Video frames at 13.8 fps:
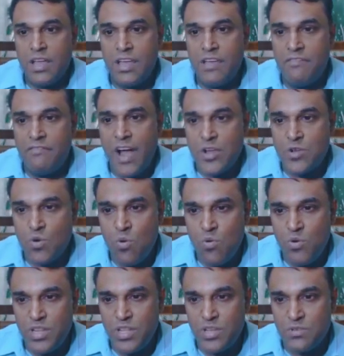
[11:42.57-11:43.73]
If I don't
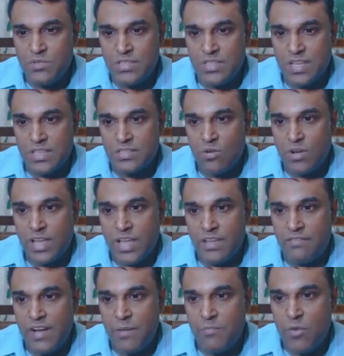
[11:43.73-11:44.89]
use this, okay,
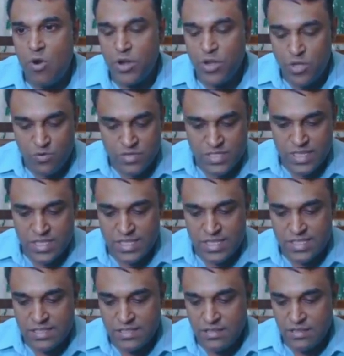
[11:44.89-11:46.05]
if I'm not using
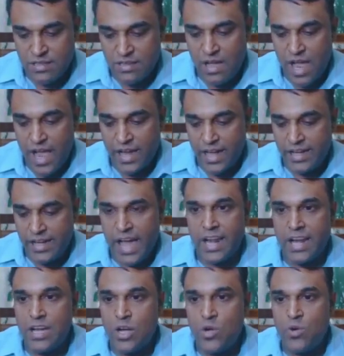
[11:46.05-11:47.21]
this, I can
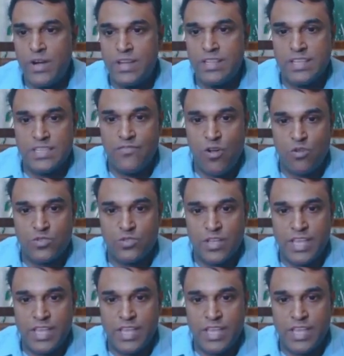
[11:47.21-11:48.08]
directly do it this way also.